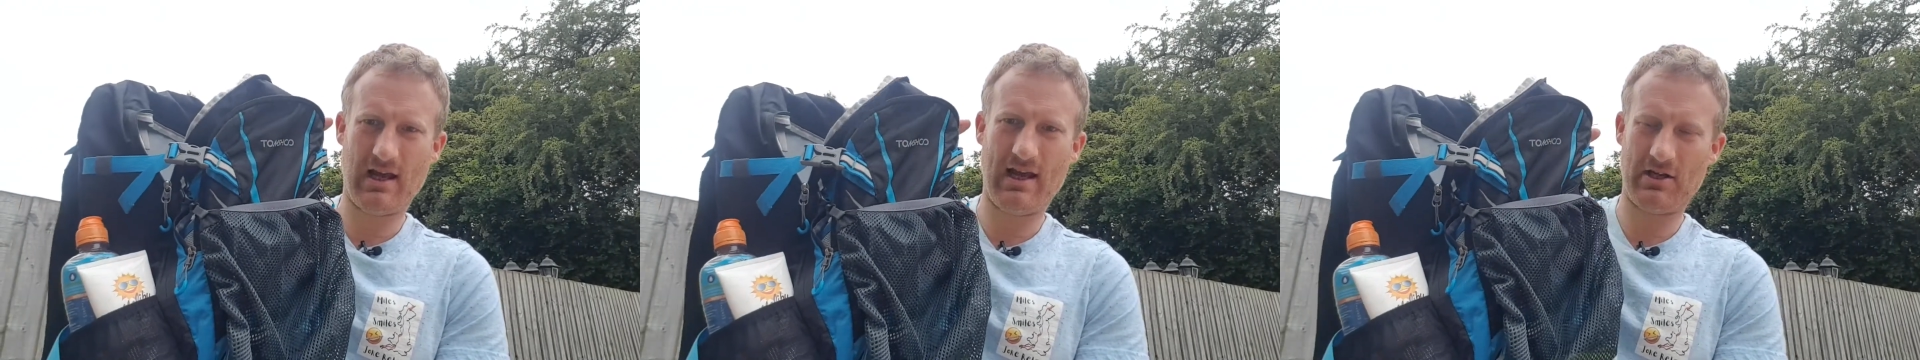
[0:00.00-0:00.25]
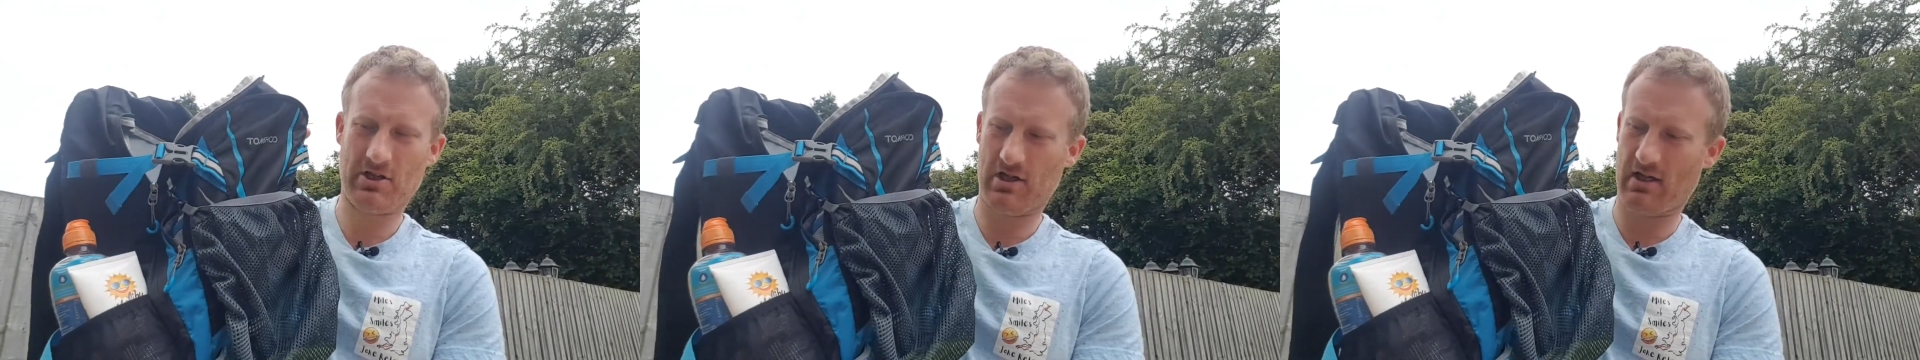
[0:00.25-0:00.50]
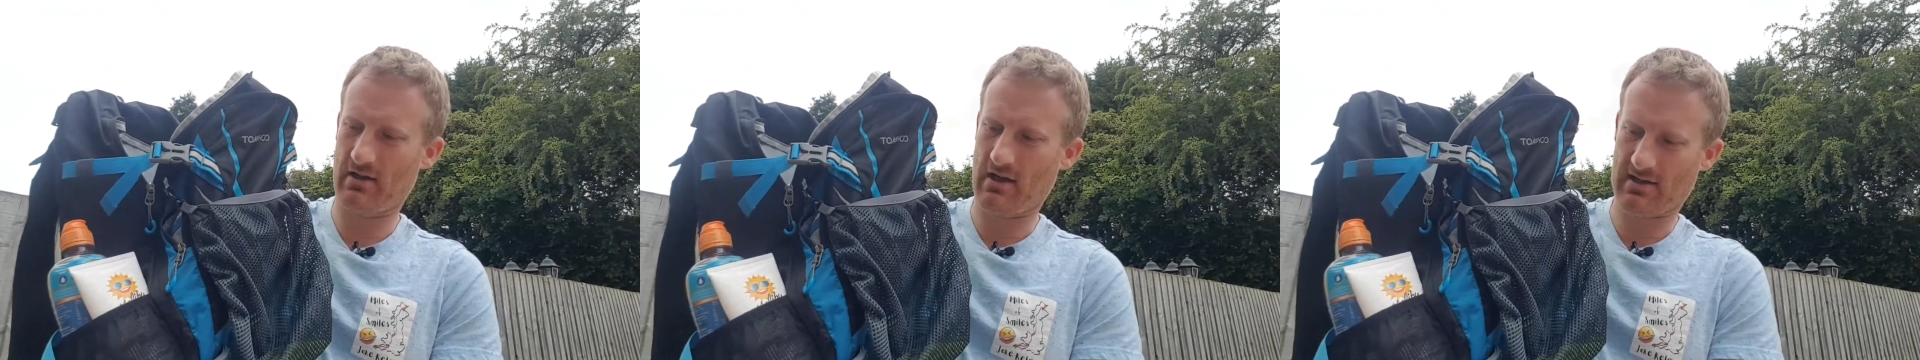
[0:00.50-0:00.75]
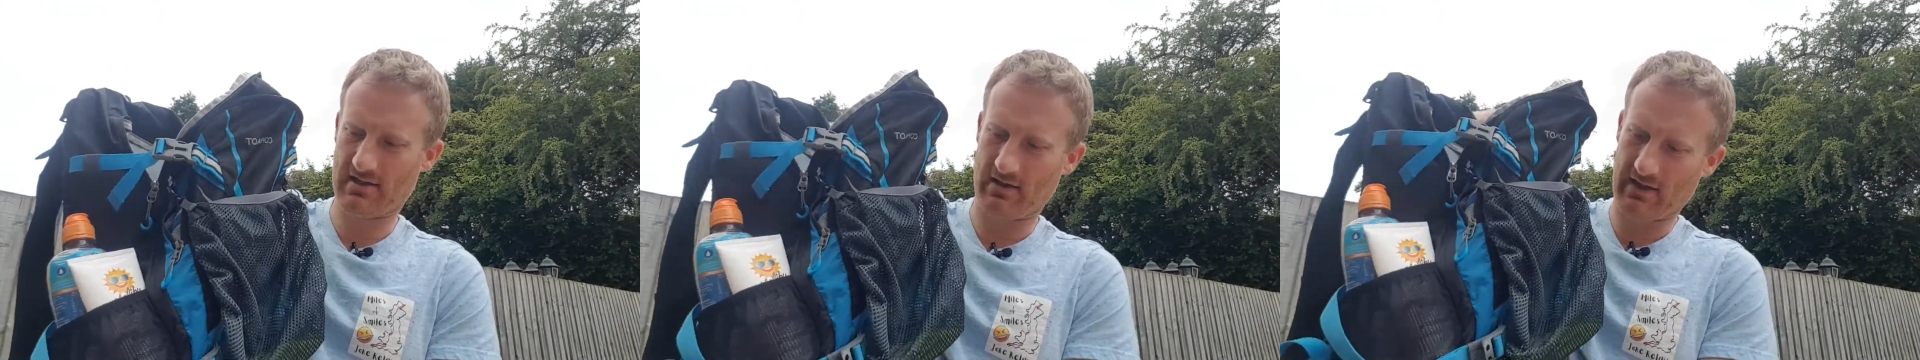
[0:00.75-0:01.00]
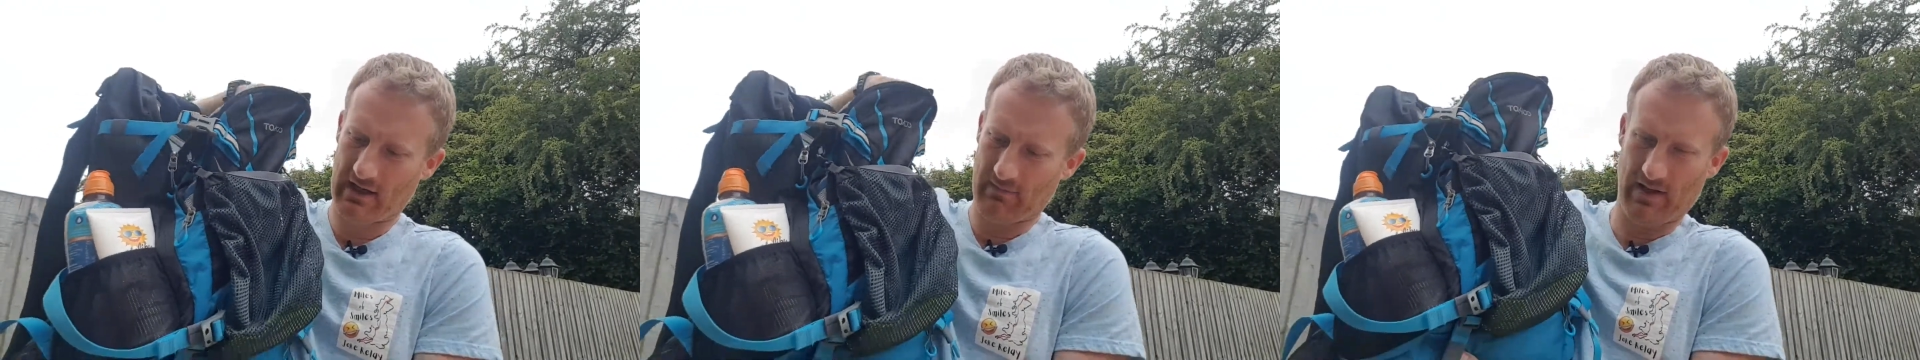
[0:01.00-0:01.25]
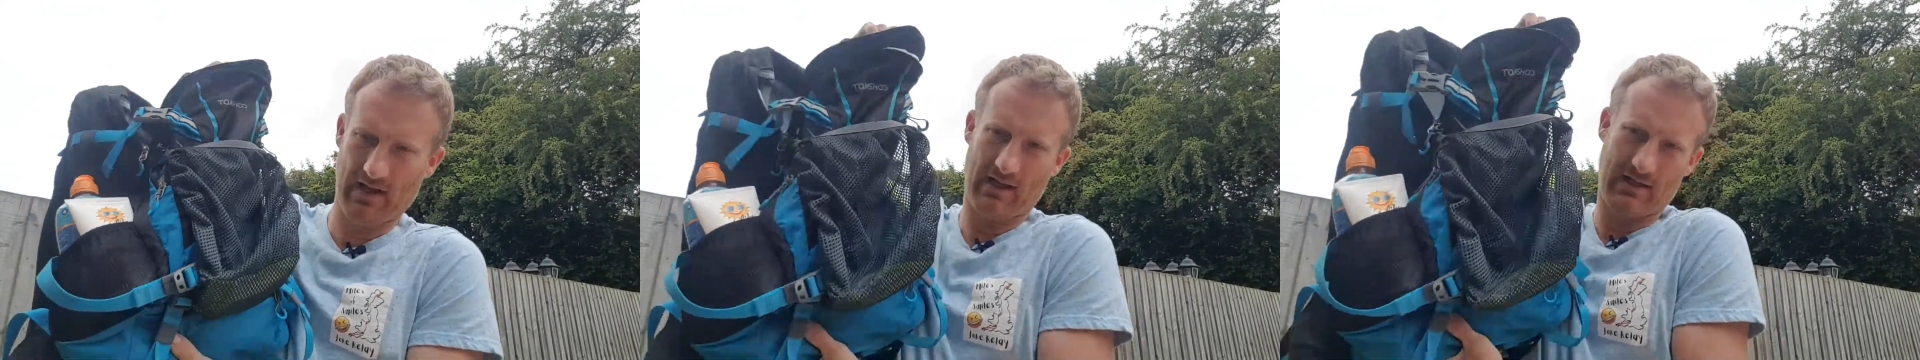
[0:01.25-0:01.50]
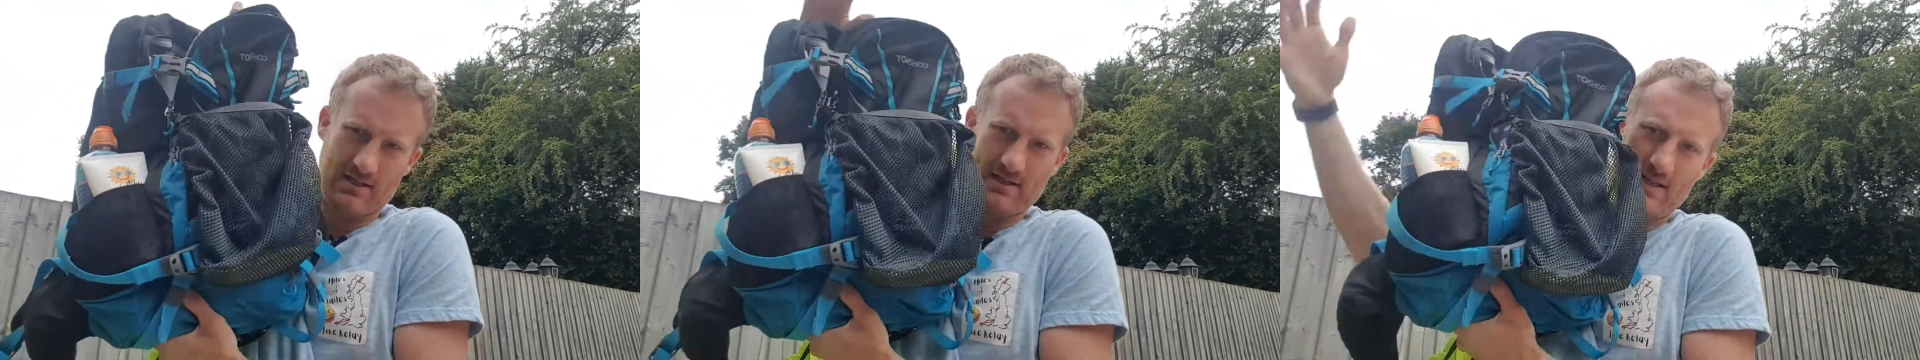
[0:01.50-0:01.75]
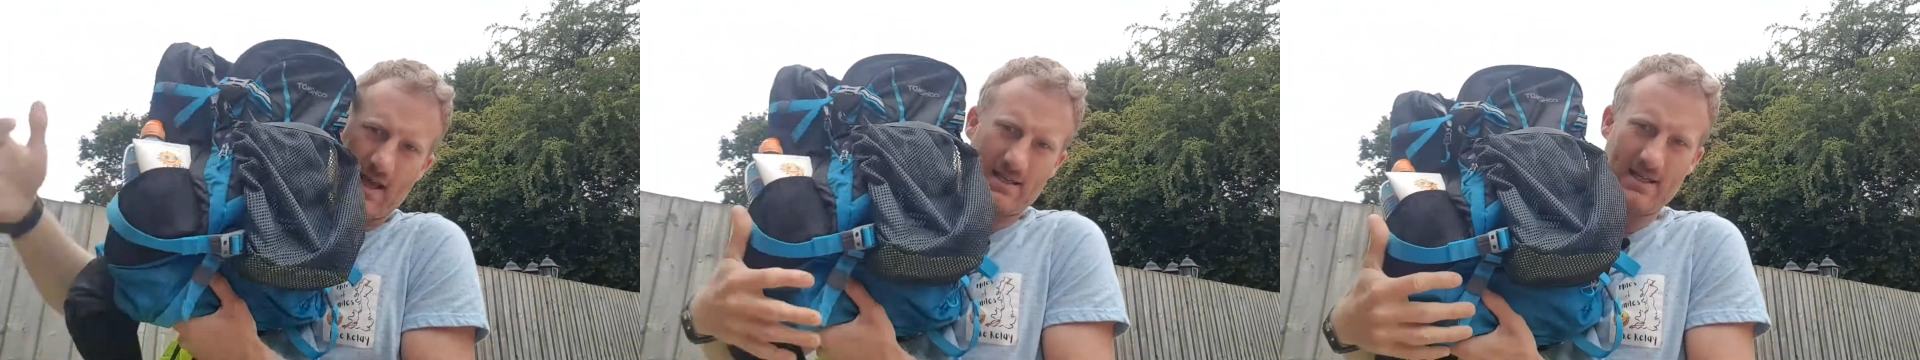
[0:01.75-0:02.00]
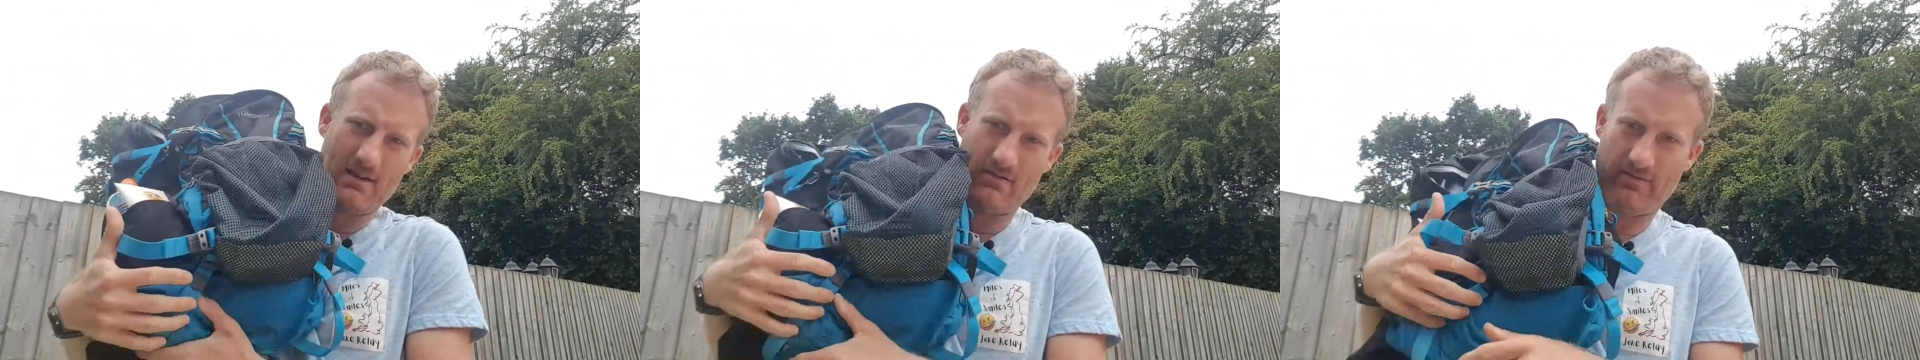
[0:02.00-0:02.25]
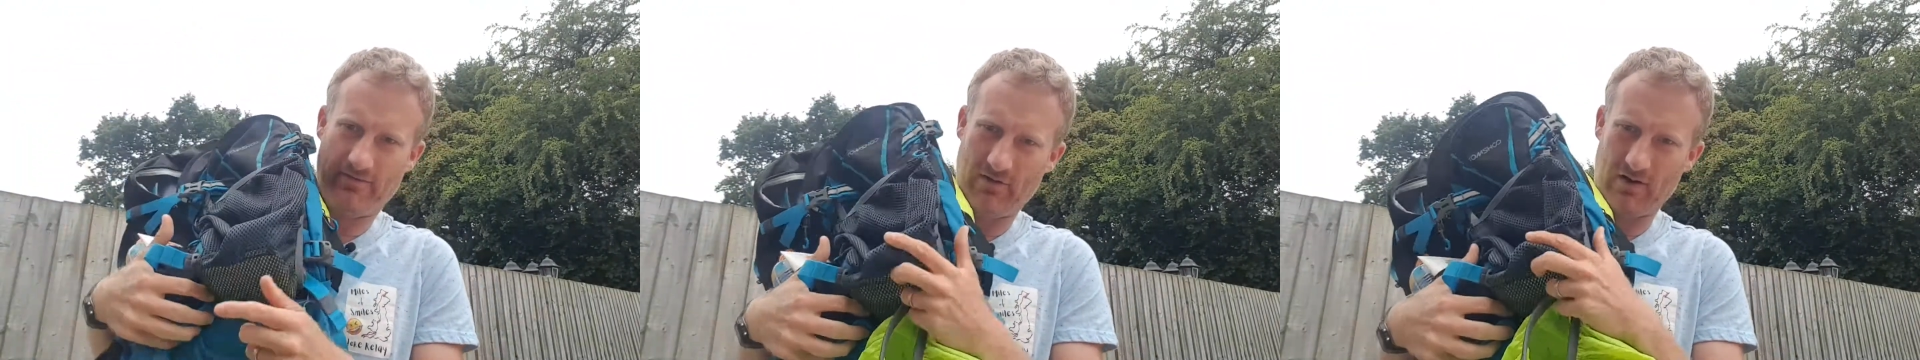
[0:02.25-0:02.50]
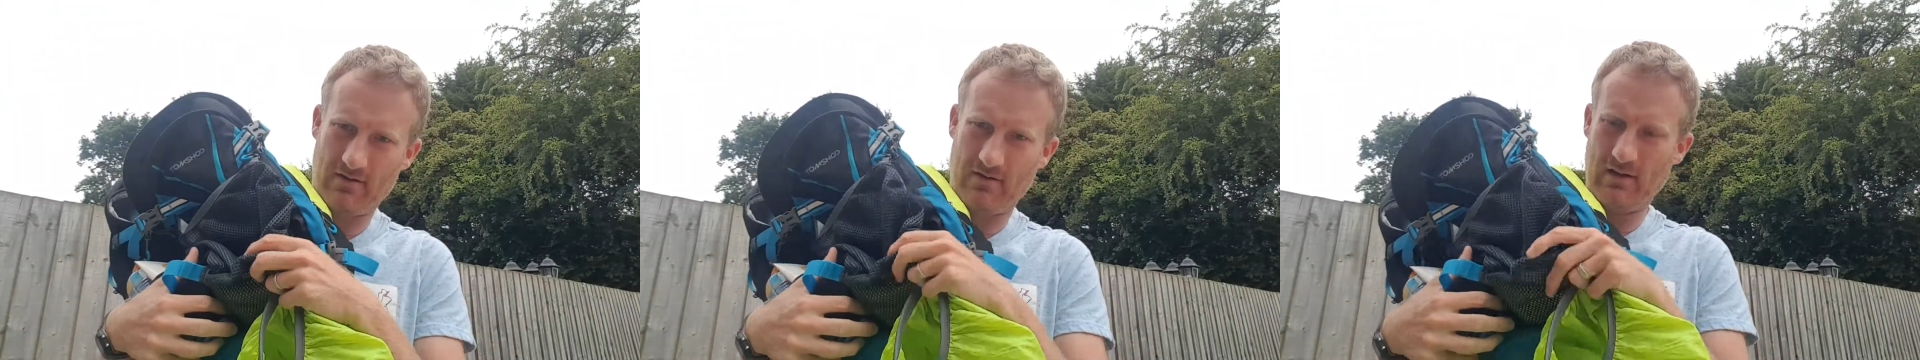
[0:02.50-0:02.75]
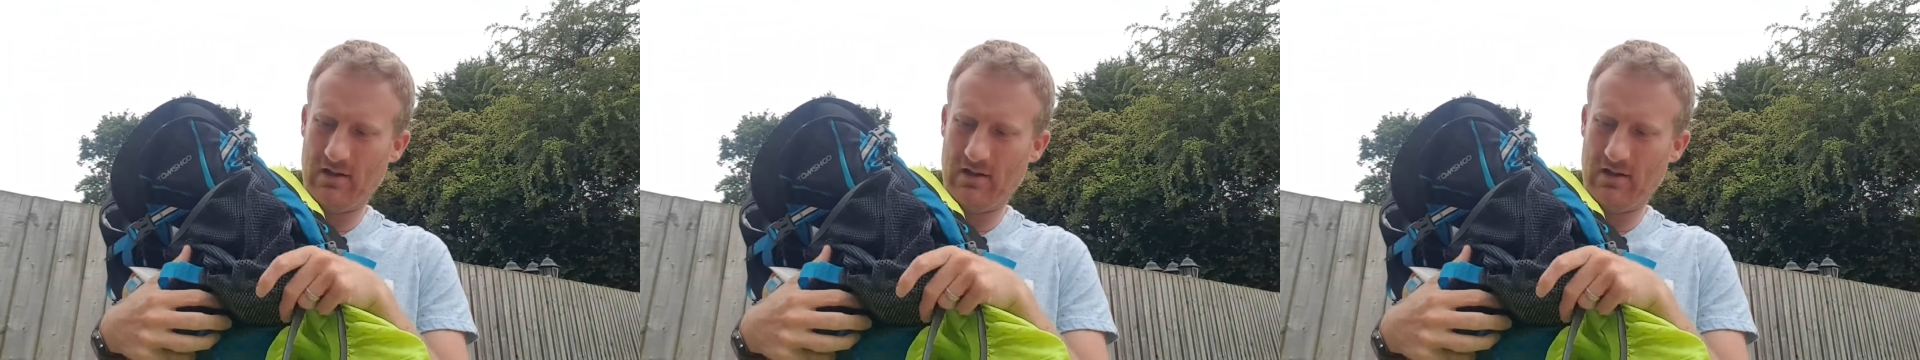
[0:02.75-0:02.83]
actually a cycling bag, and this net here at the front